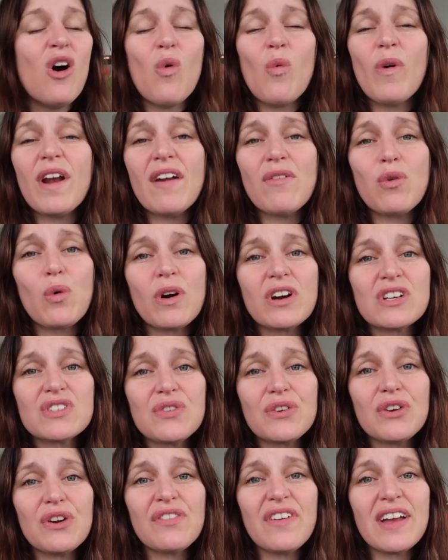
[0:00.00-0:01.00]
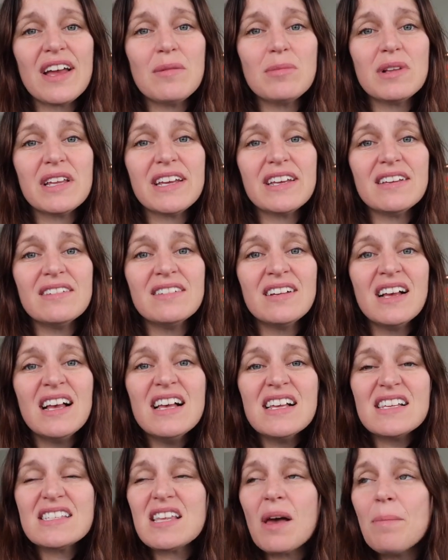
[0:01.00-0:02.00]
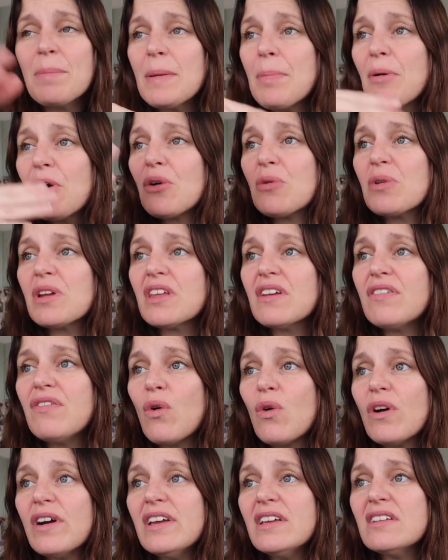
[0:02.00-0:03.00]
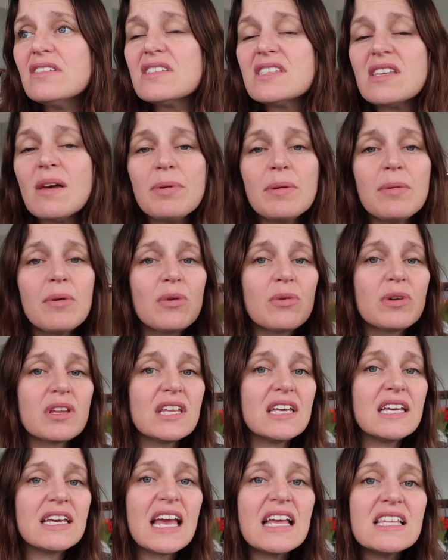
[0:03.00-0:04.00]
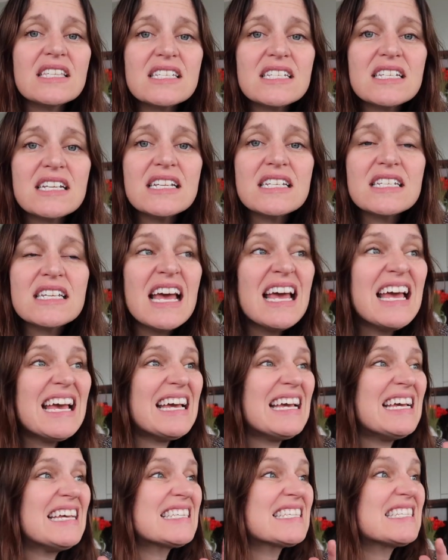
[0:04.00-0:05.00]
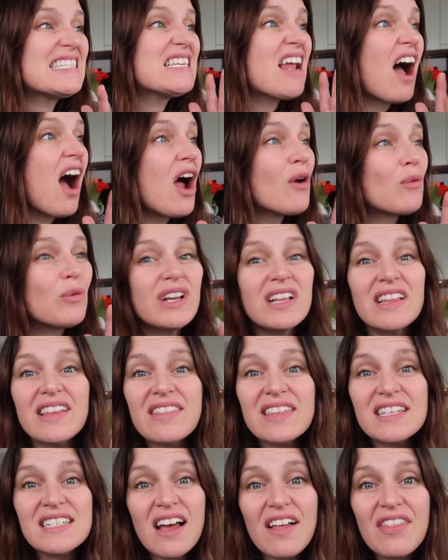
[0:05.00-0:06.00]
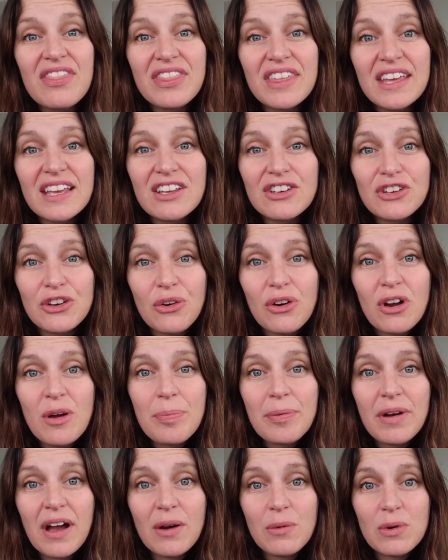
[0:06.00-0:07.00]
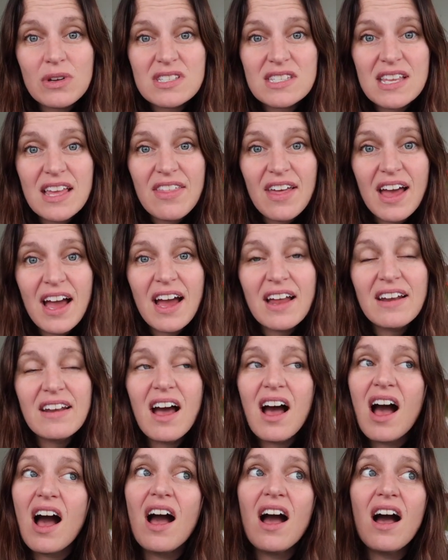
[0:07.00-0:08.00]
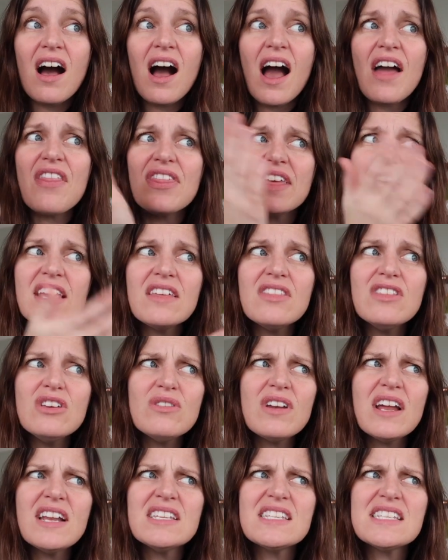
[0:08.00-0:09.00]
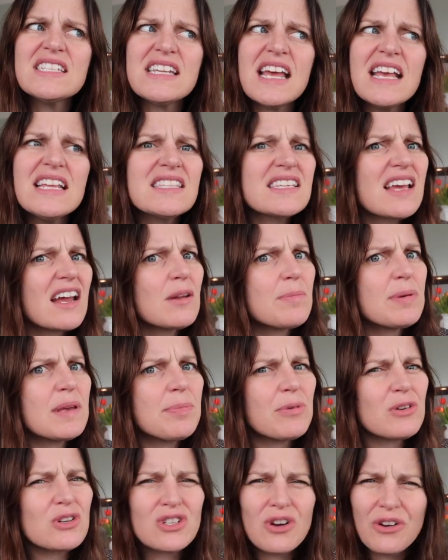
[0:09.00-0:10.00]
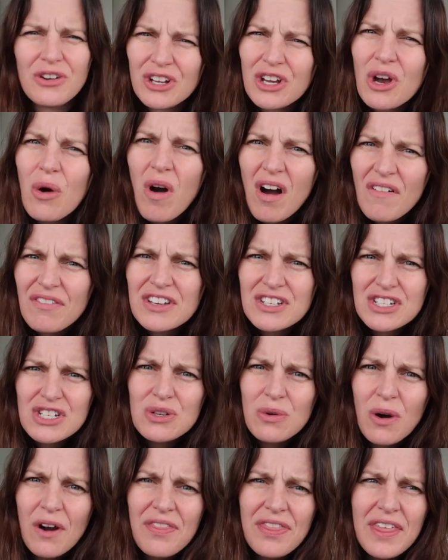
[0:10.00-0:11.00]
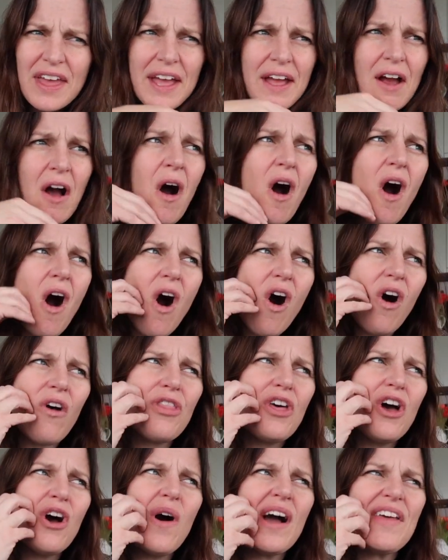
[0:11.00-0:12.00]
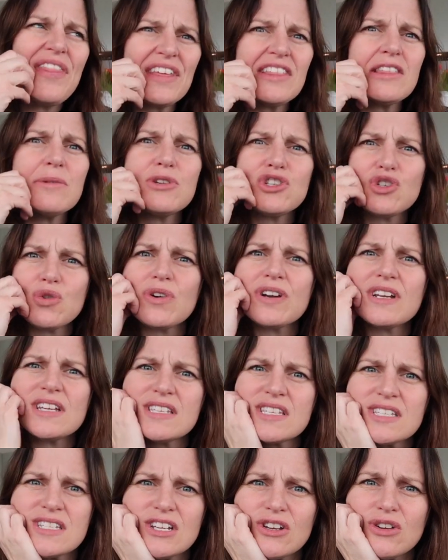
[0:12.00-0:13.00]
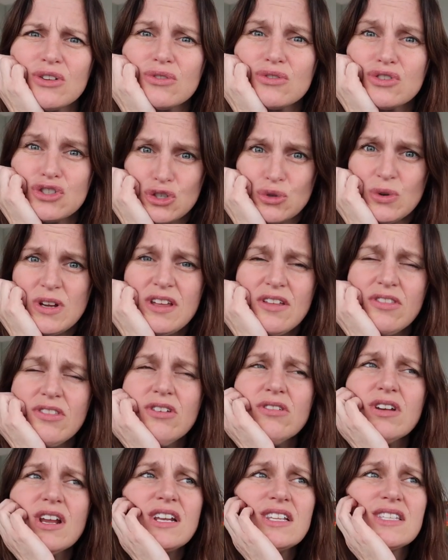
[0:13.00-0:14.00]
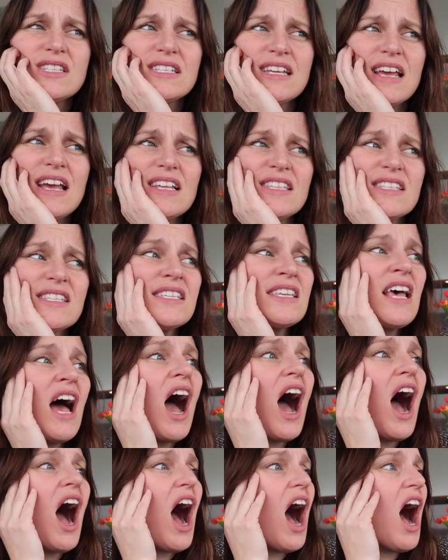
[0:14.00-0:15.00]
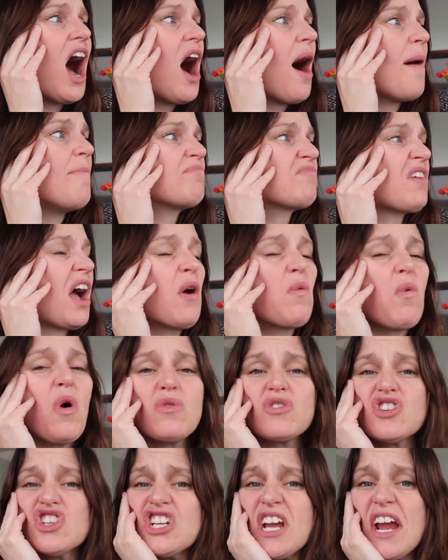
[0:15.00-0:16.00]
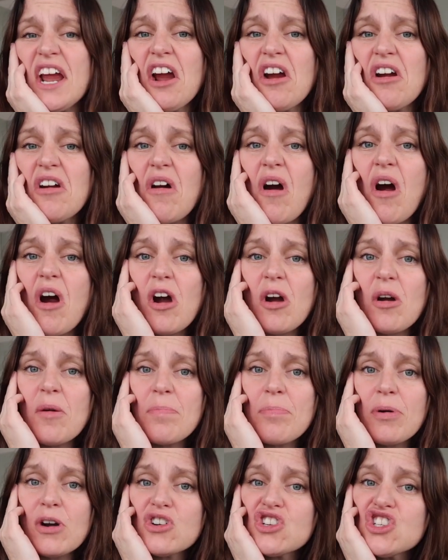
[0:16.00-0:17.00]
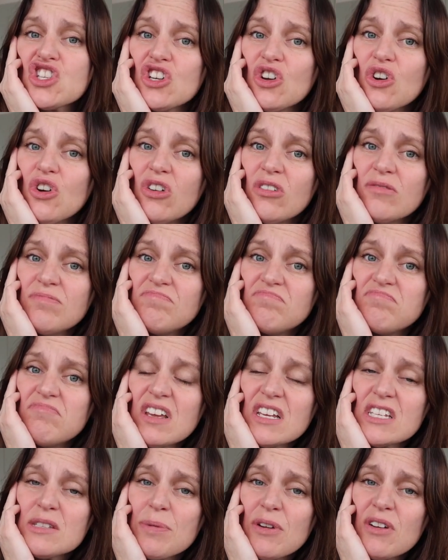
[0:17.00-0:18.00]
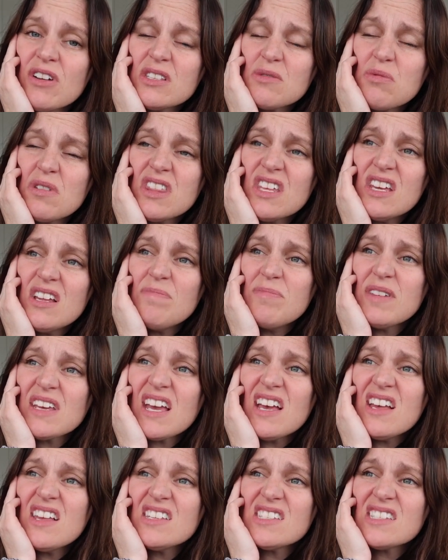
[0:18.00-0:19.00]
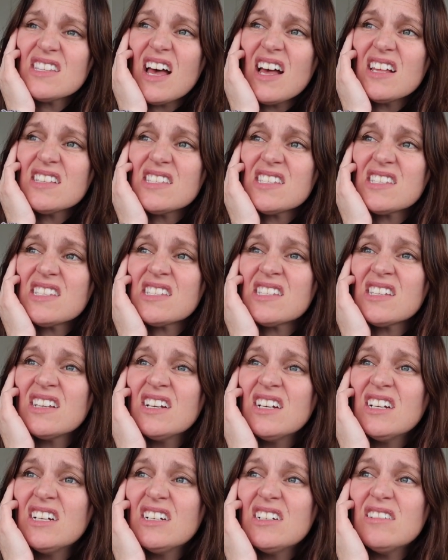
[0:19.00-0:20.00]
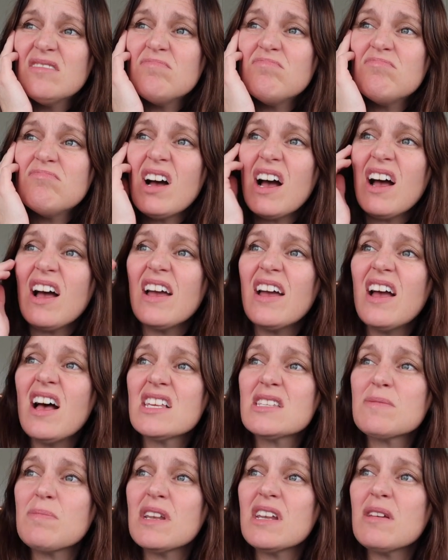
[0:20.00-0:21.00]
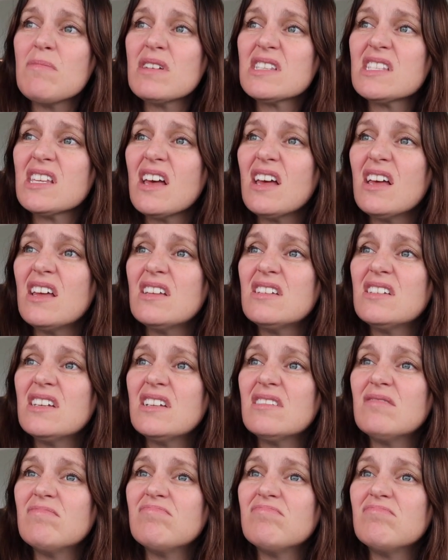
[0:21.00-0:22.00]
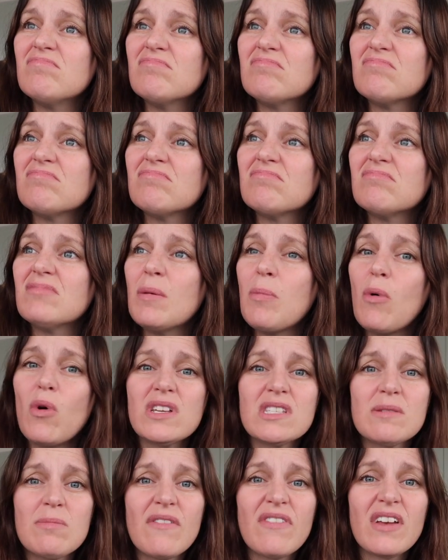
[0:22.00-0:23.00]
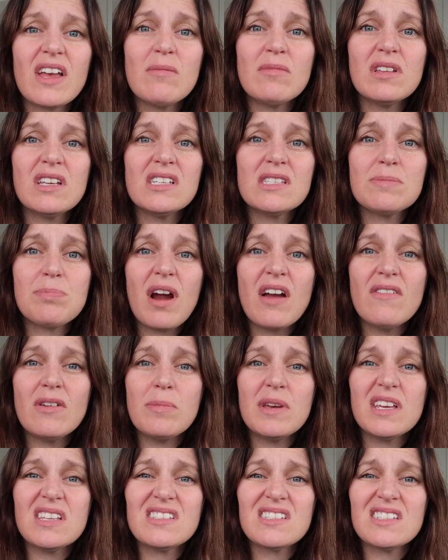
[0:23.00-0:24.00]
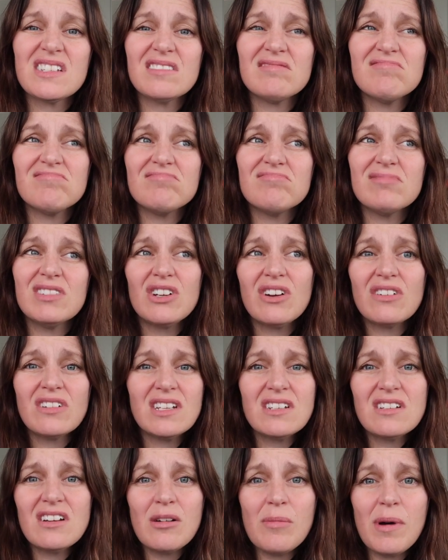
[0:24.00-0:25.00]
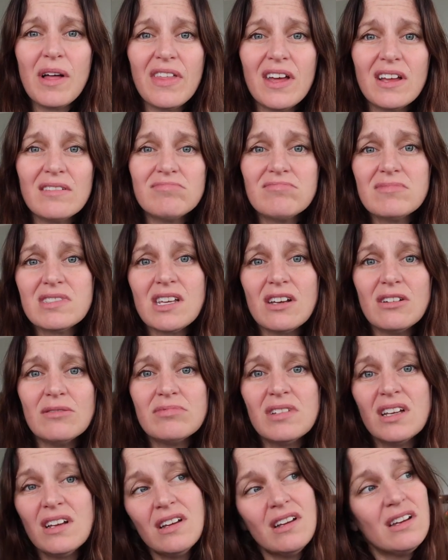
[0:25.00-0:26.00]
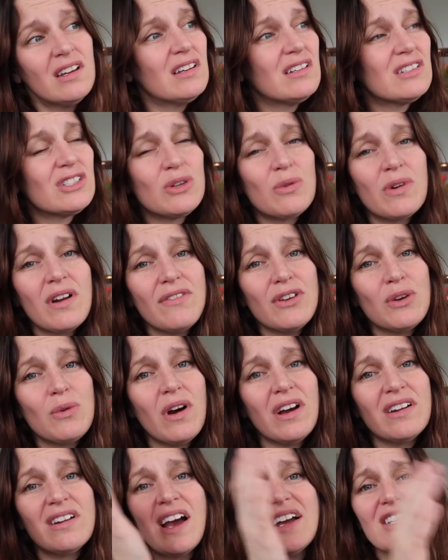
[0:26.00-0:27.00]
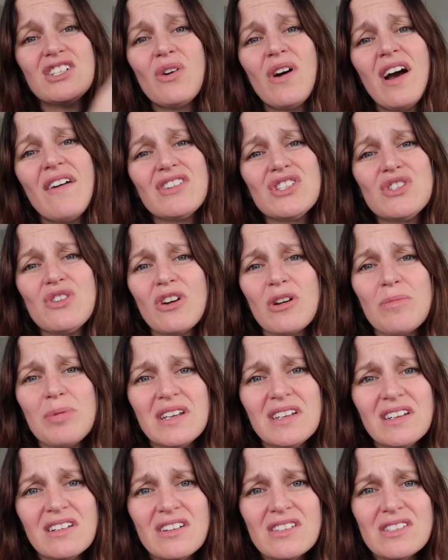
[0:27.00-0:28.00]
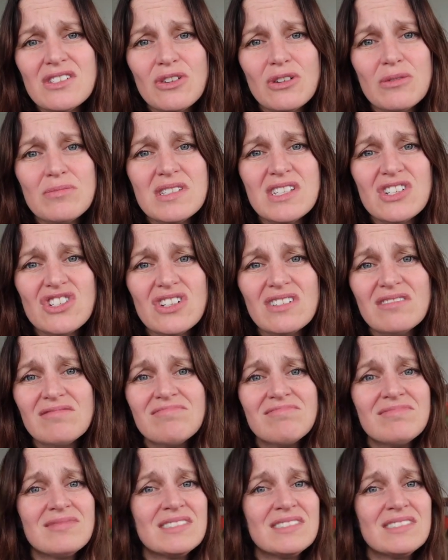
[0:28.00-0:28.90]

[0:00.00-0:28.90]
whatever works for your family. Some people are really for it. Some people are really against it. It's not really the done thing in Europe, I will say that. I think in the United States, kind of people are starting to go off it too, aren't they? Although I think the majority still do it in the United States. I won't share our personal experience with it because that's my husband and my son and the boys in my family's private bits, and you don't need to know about that. So do whatever you want. I don't have a strong opinion on circumcision.